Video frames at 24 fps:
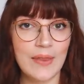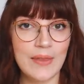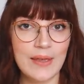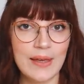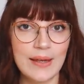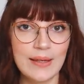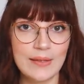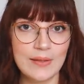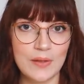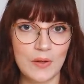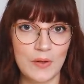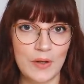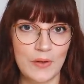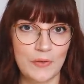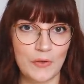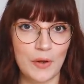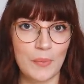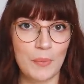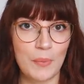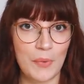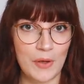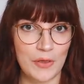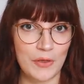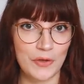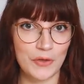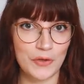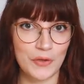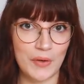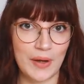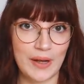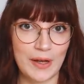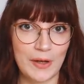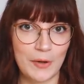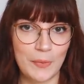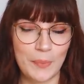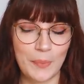and it is only for a month
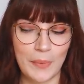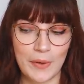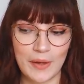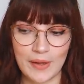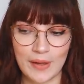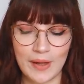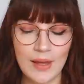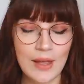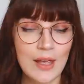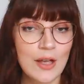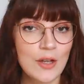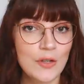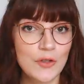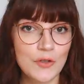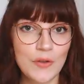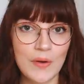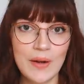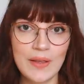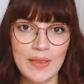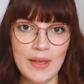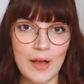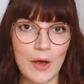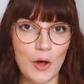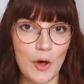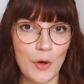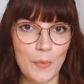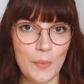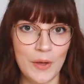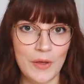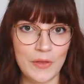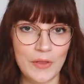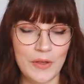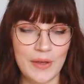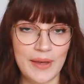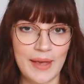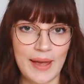trial, but during that whole
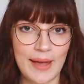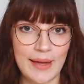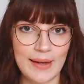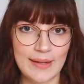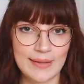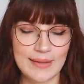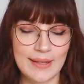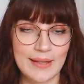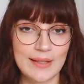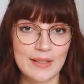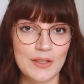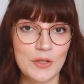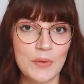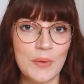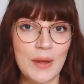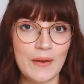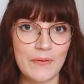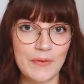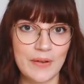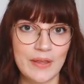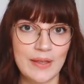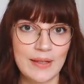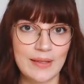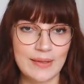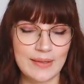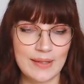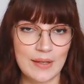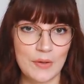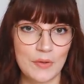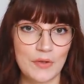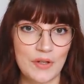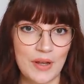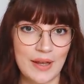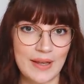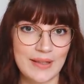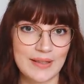month you get access to everything
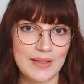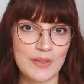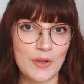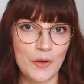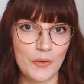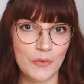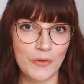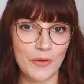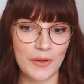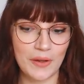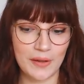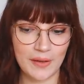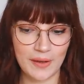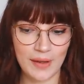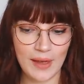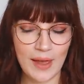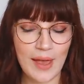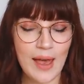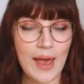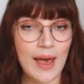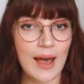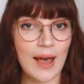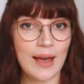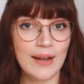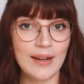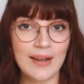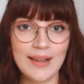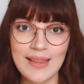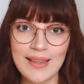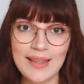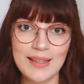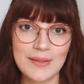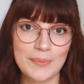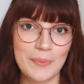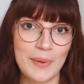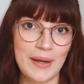Skillshare has to offer, and I
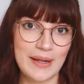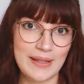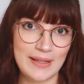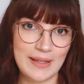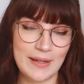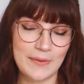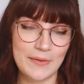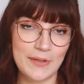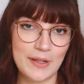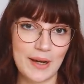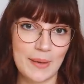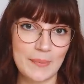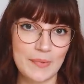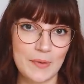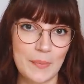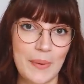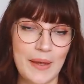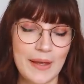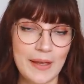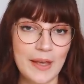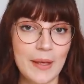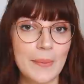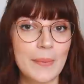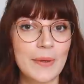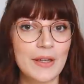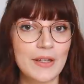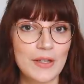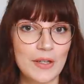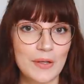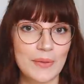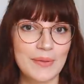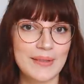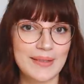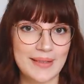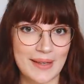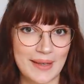think that's plenty of time to pick up a
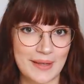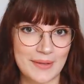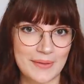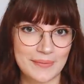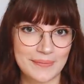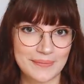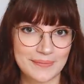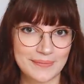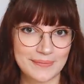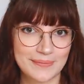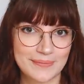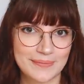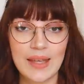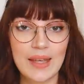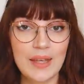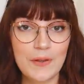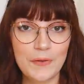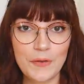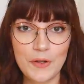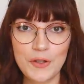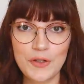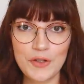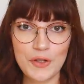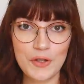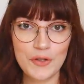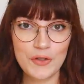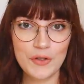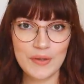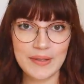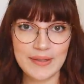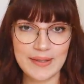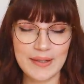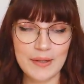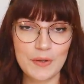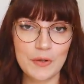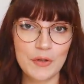new skill. If you do
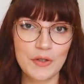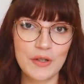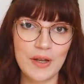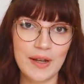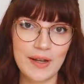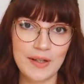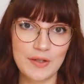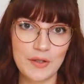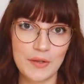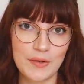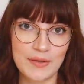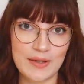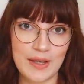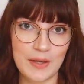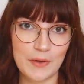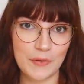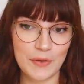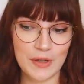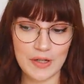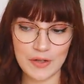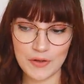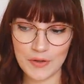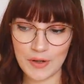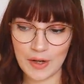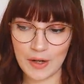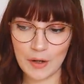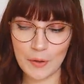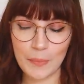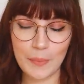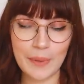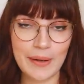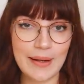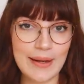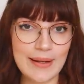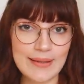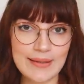join Skillshare and use their free trial,
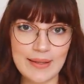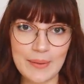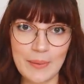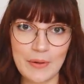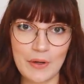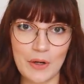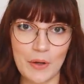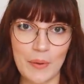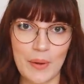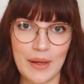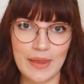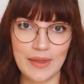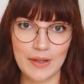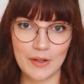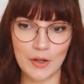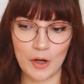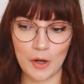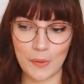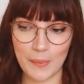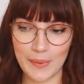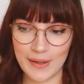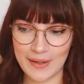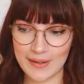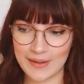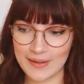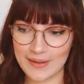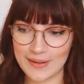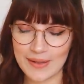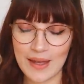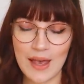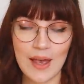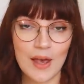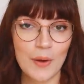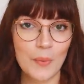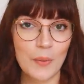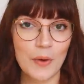please let me know in the comments
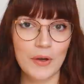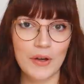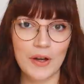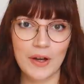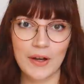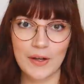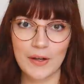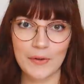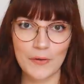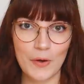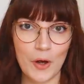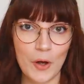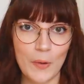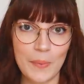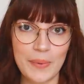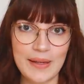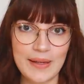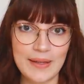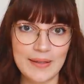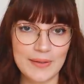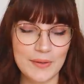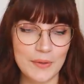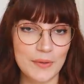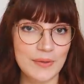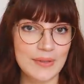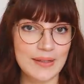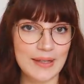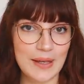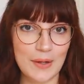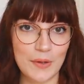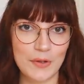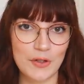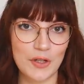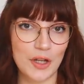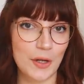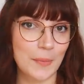what kind of hobbies or
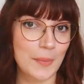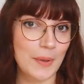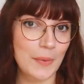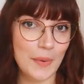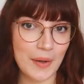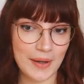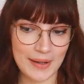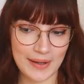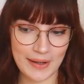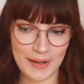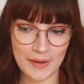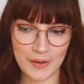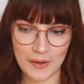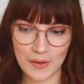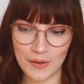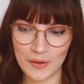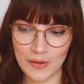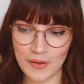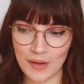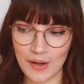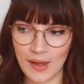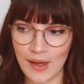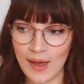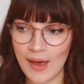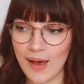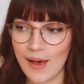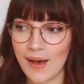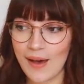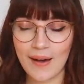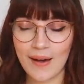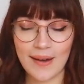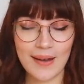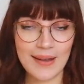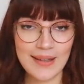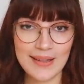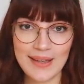skills you're going to be working on.
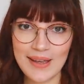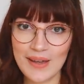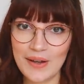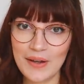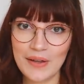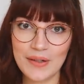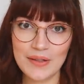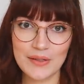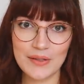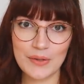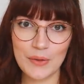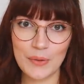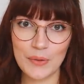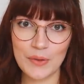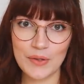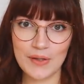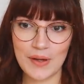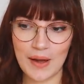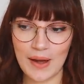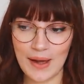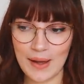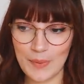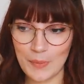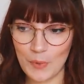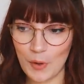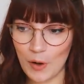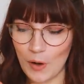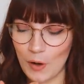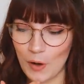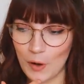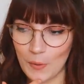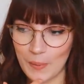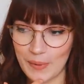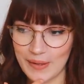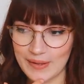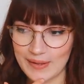I get asked all the time what
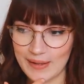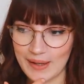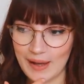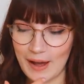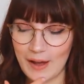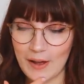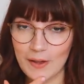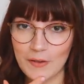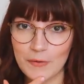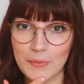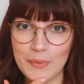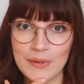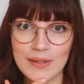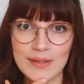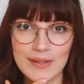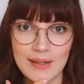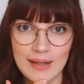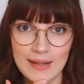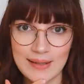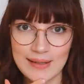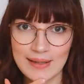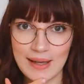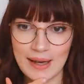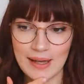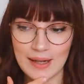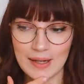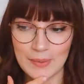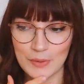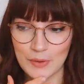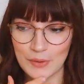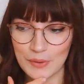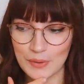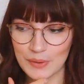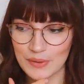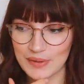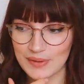hobbies I have besides the
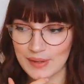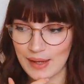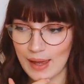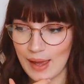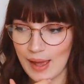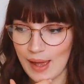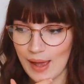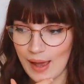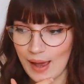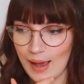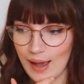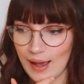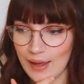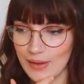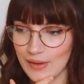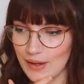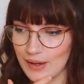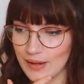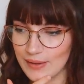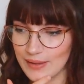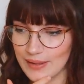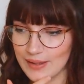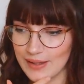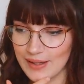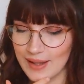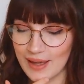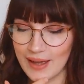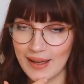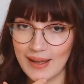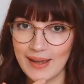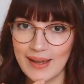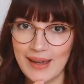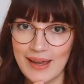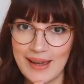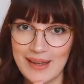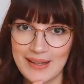animals, and the answer to
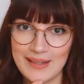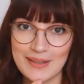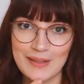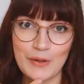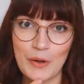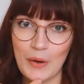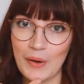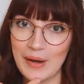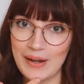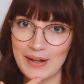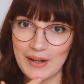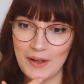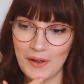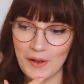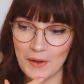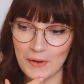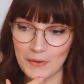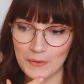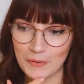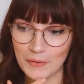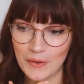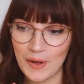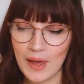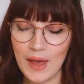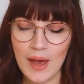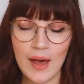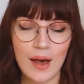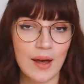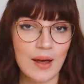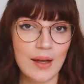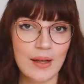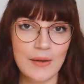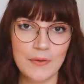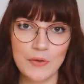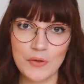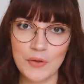that is not enough.
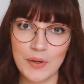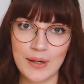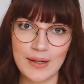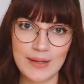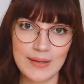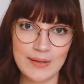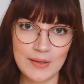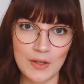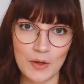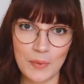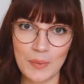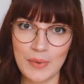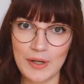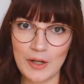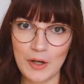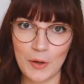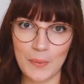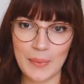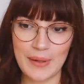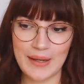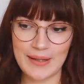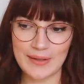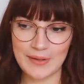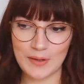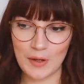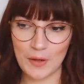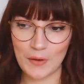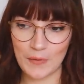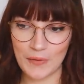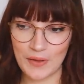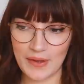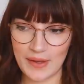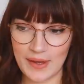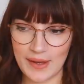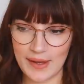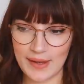I have tried so many hobbies over
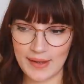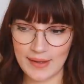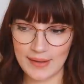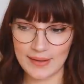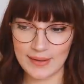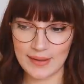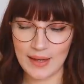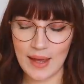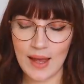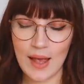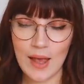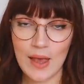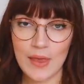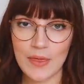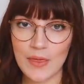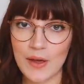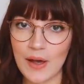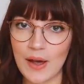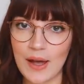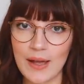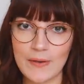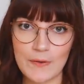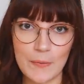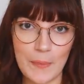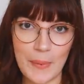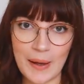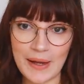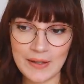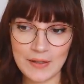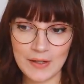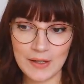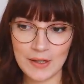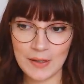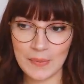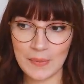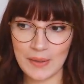the years that I've
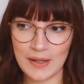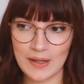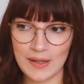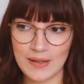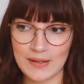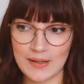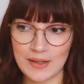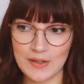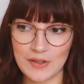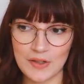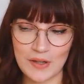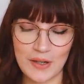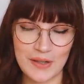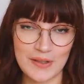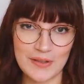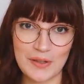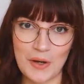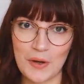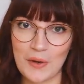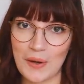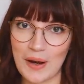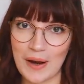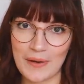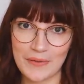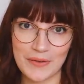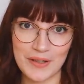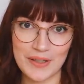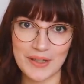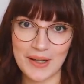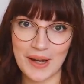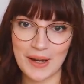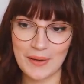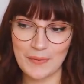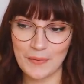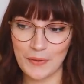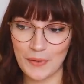abandoned because I just don't have the
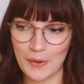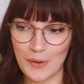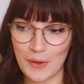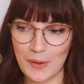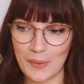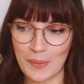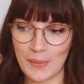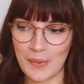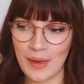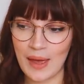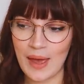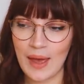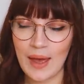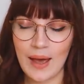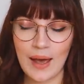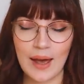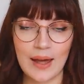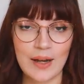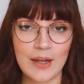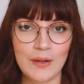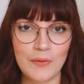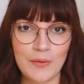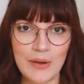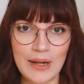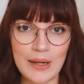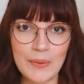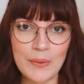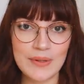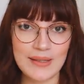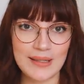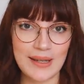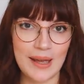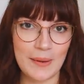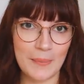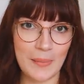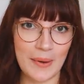time for them, and I really
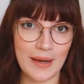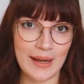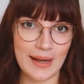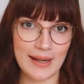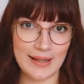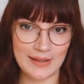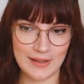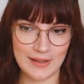want to get back